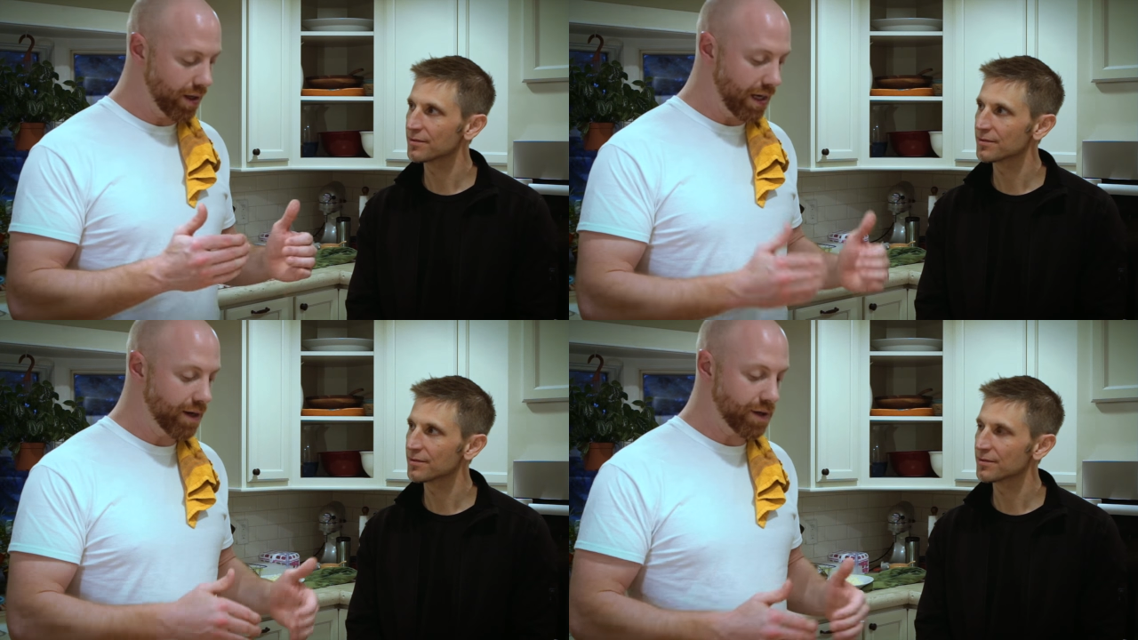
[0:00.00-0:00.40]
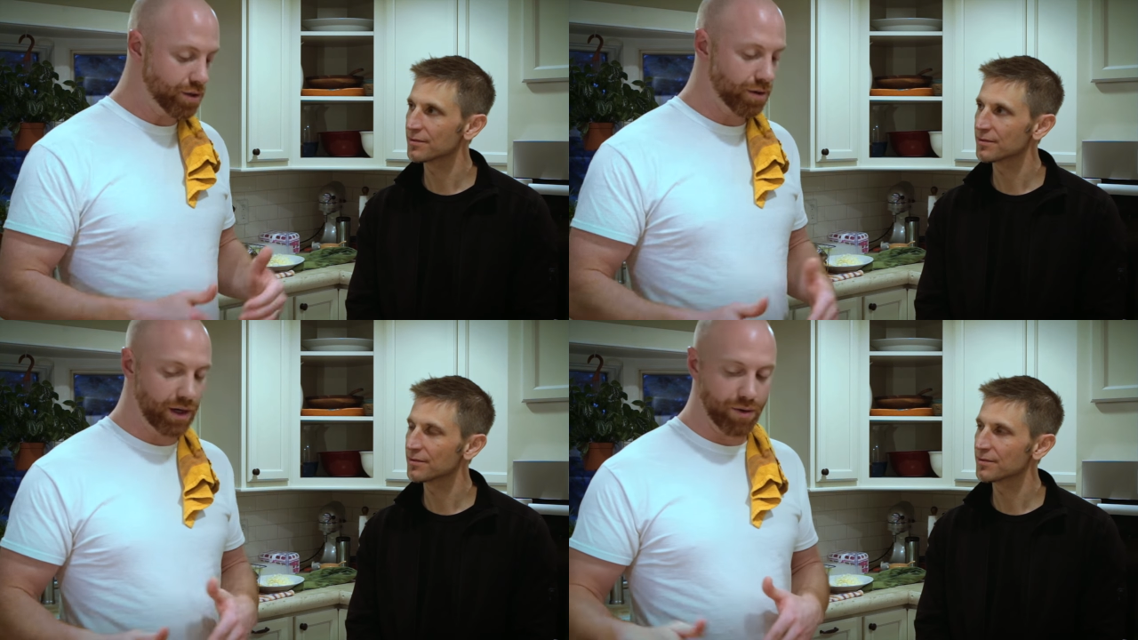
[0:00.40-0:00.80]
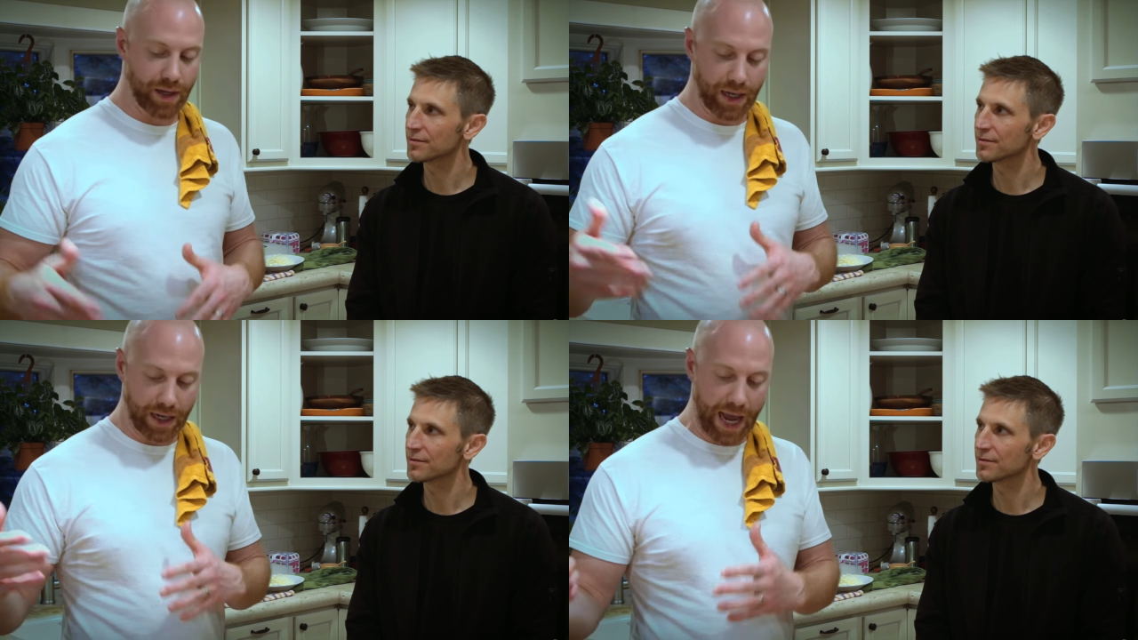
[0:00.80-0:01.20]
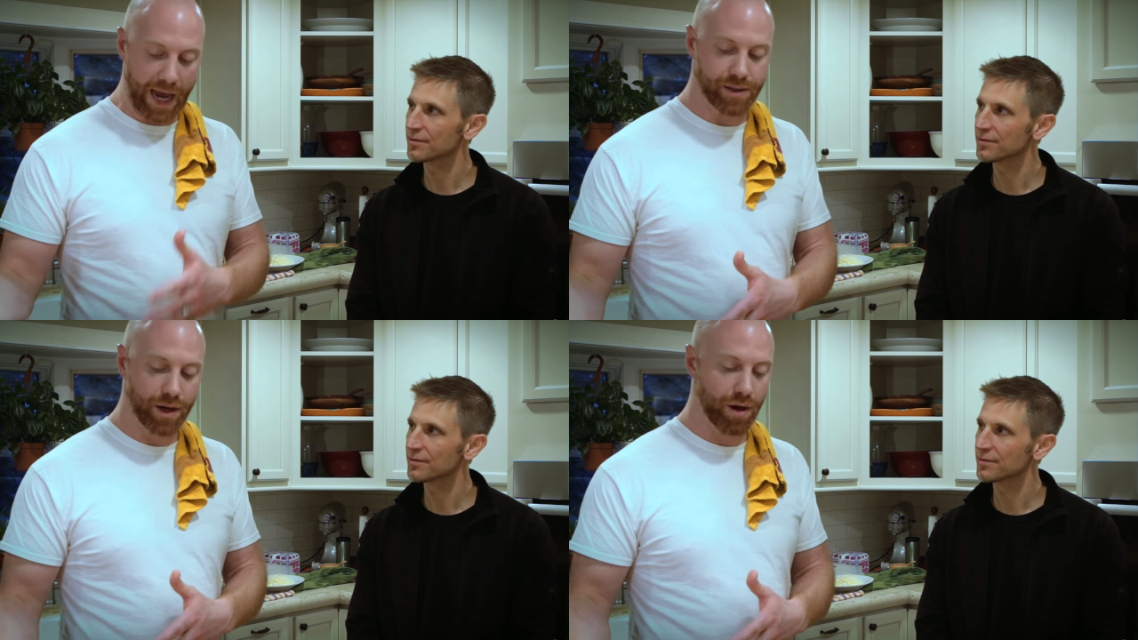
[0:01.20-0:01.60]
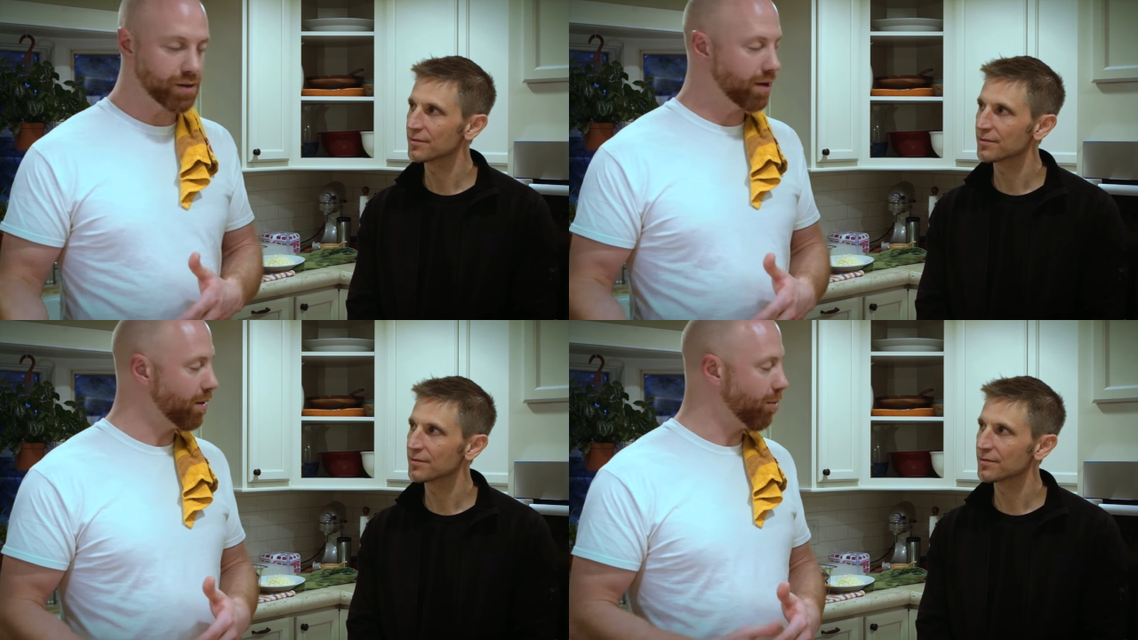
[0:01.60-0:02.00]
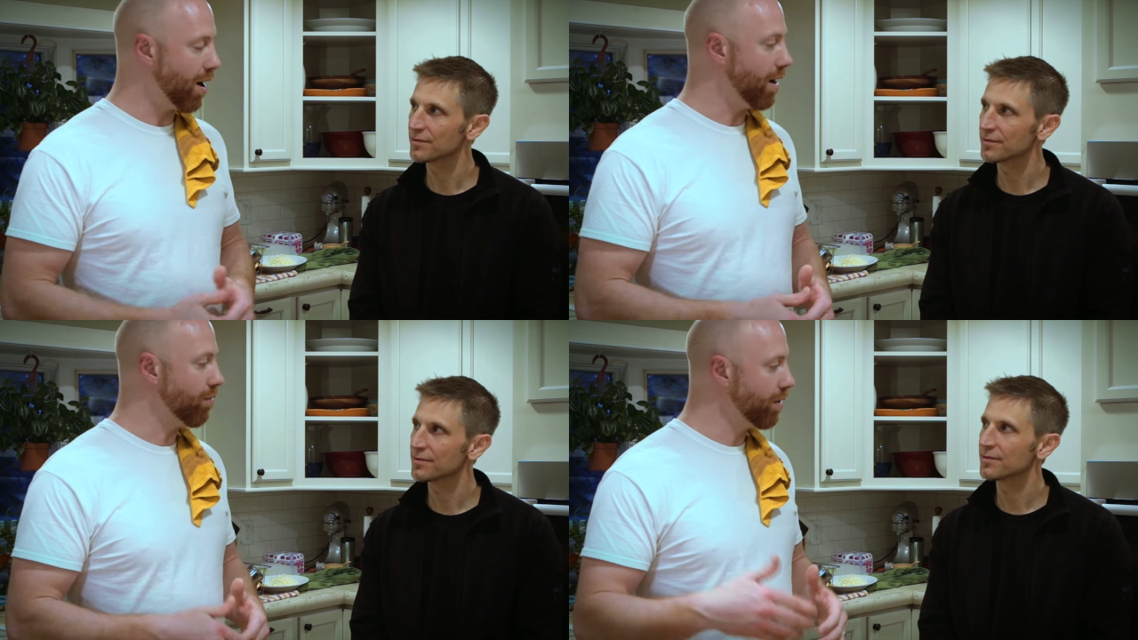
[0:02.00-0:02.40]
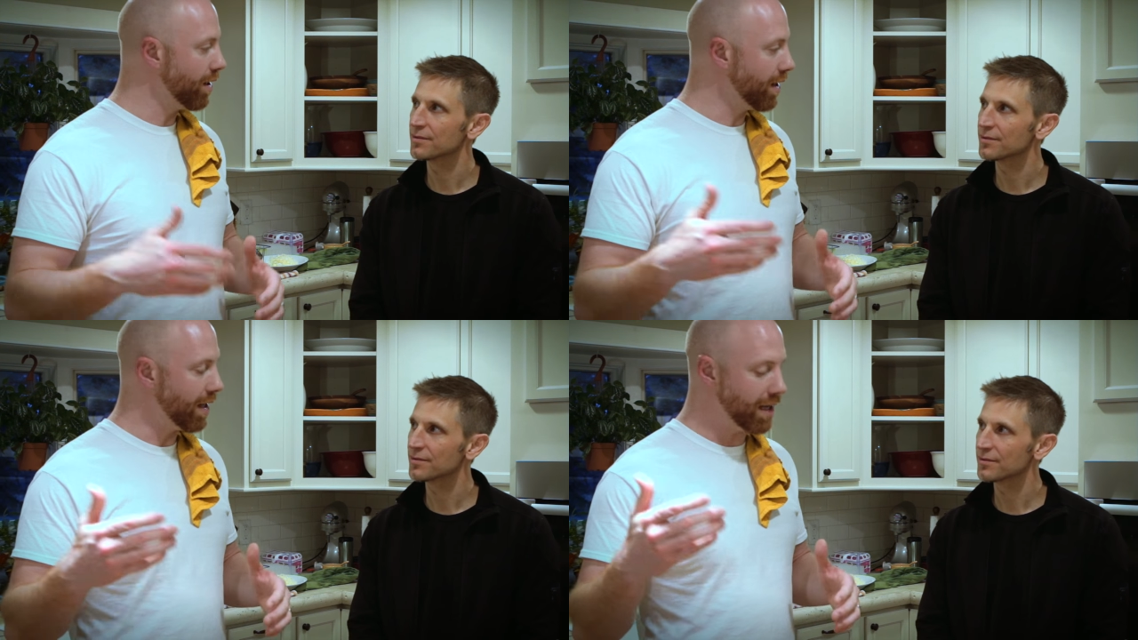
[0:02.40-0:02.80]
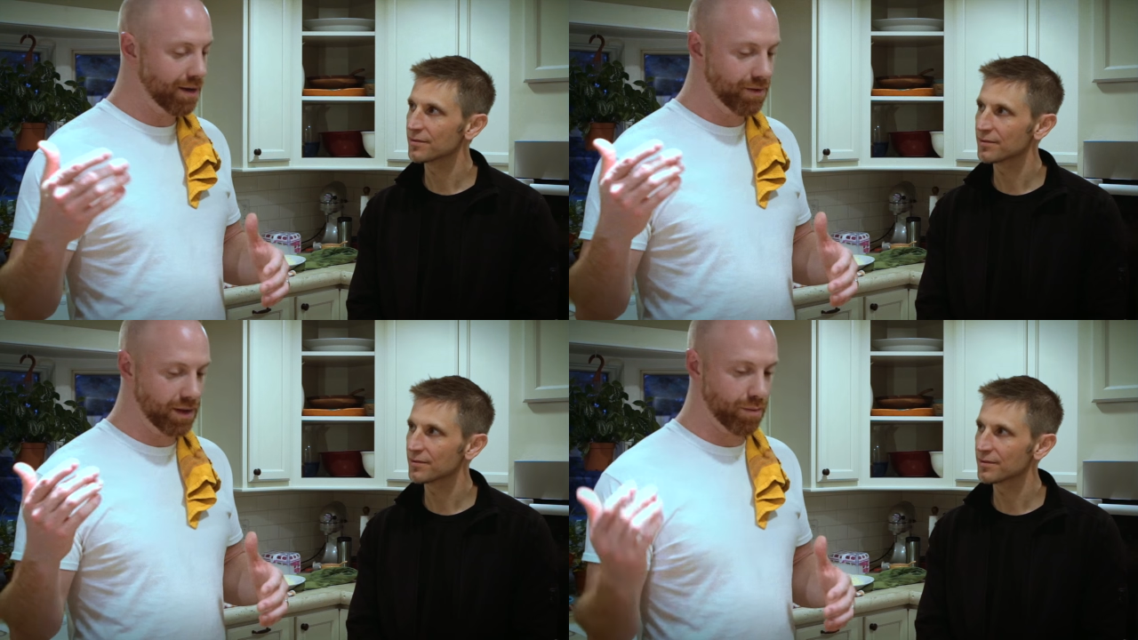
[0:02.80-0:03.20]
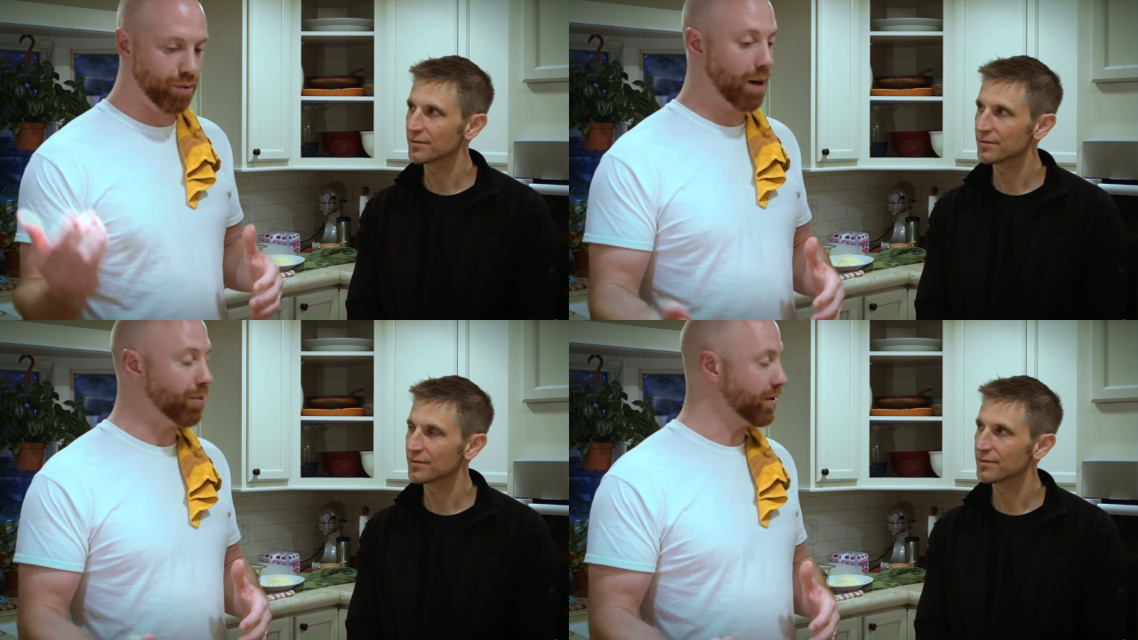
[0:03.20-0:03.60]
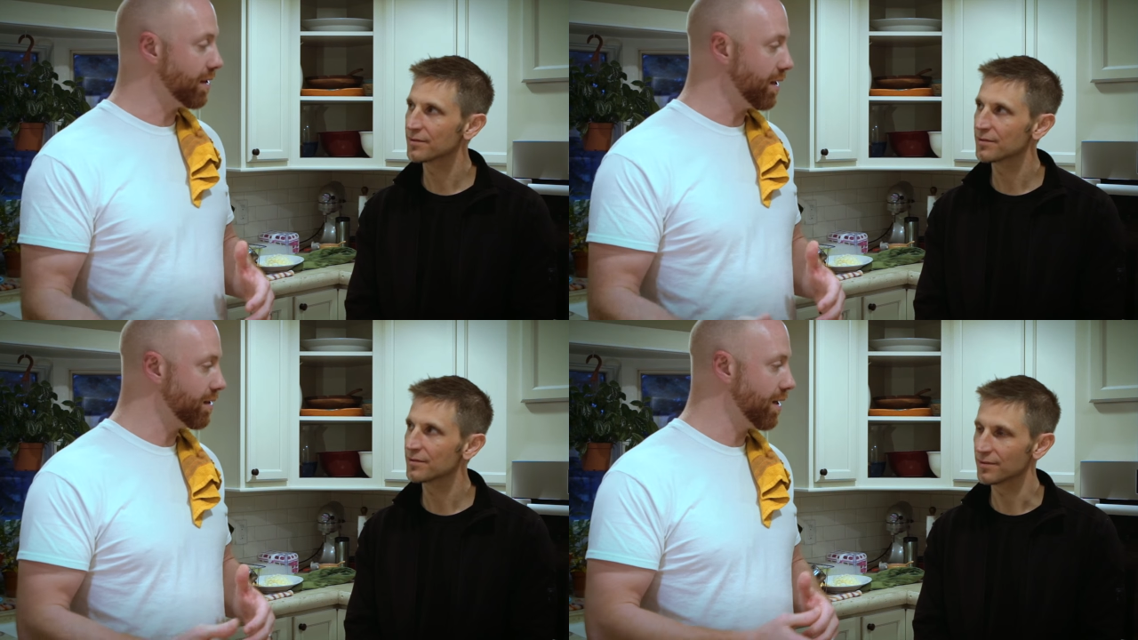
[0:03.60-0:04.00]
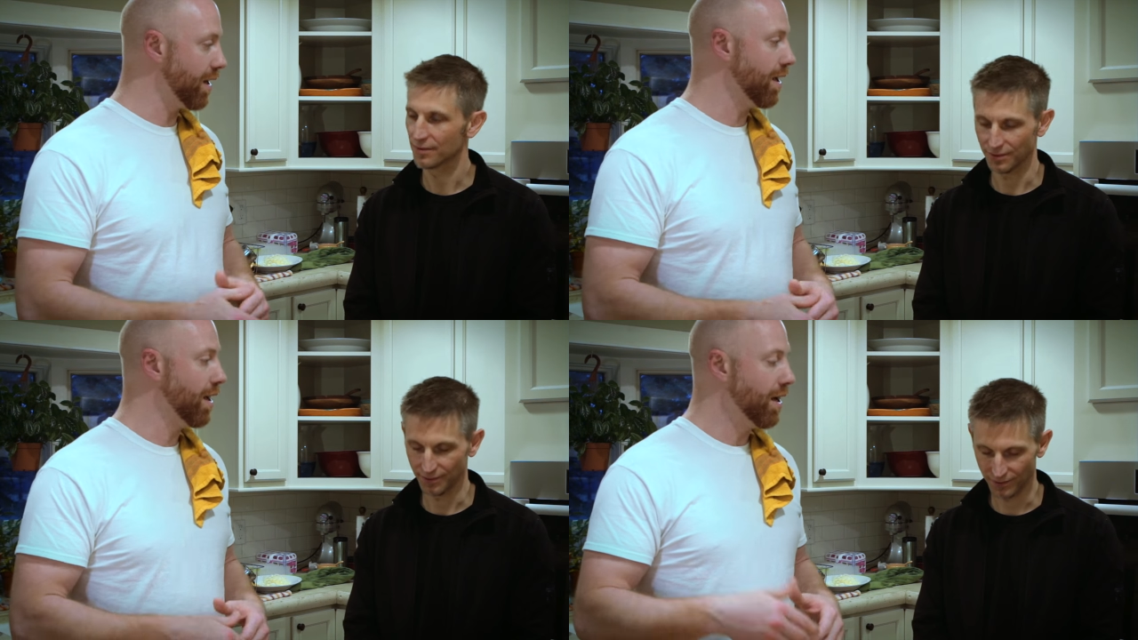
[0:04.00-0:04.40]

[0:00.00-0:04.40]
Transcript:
Speaker 1: individual ingredient as it goes into the pot, really give it the proper seasoning.